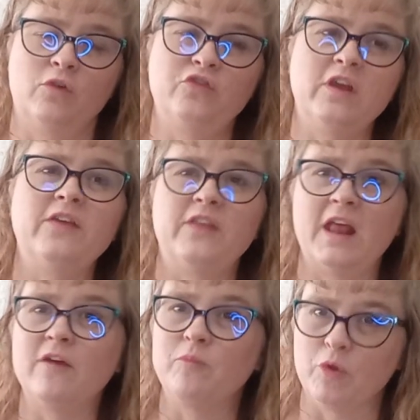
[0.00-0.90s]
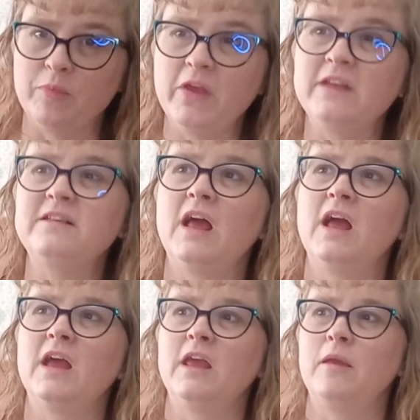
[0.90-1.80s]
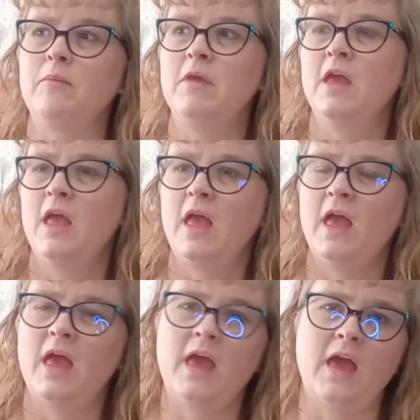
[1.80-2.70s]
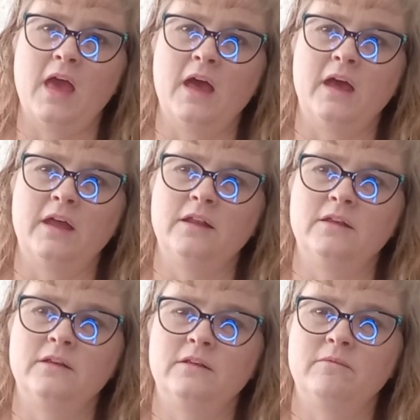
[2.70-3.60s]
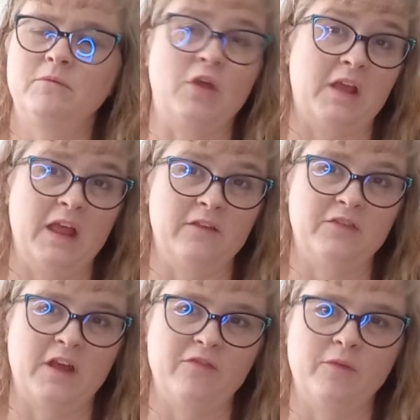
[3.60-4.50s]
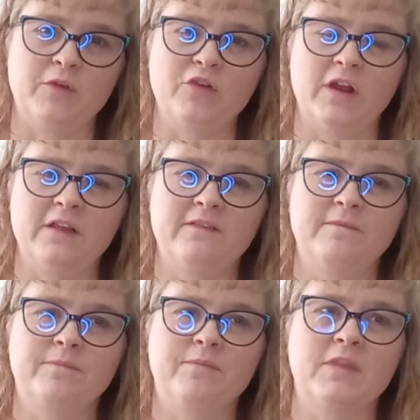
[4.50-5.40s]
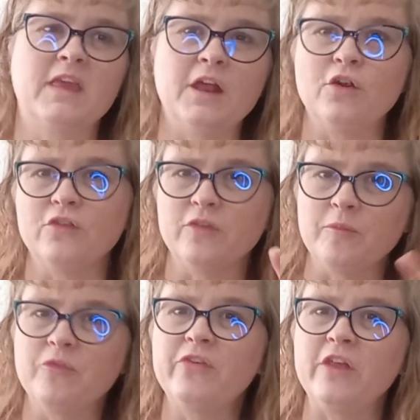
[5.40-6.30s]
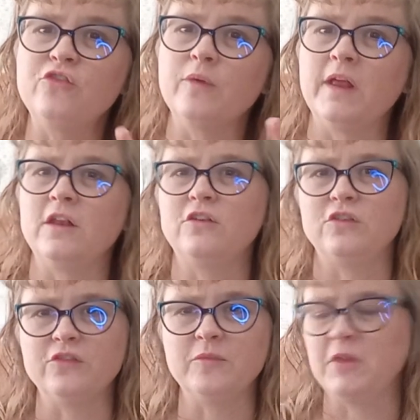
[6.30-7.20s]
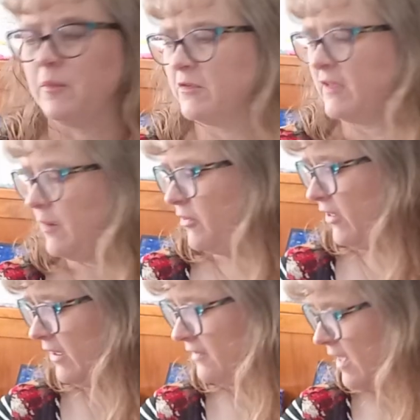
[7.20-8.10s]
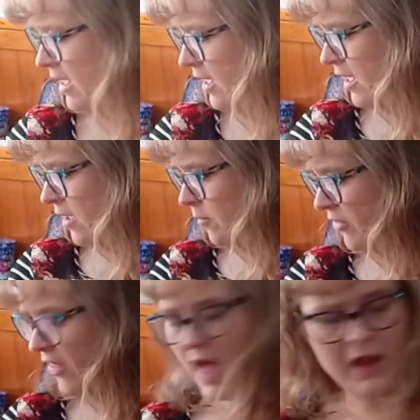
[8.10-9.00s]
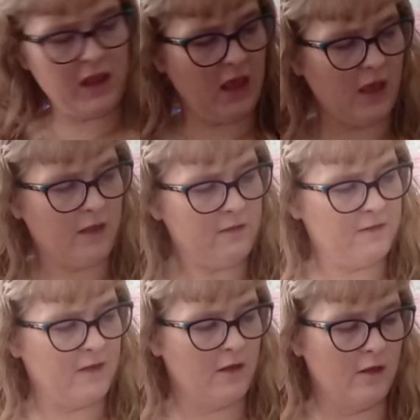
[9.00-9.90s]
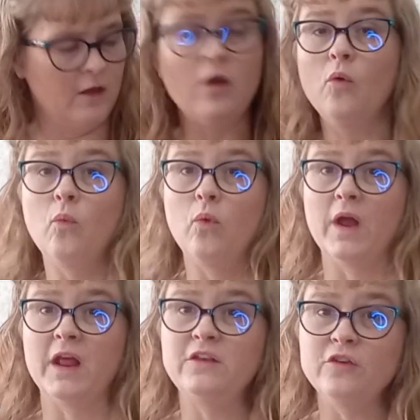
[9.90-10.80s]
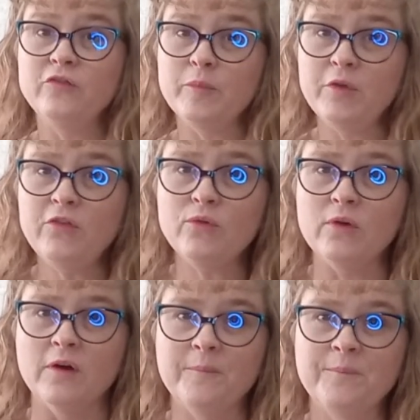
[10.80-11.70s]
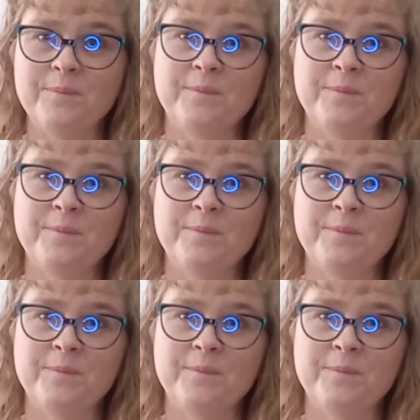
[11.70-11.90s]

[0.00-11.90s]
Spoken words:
she can then have more playtime and that kind of stuff. And we try to get her situated to do some table time and things. But that is what I do for preschool.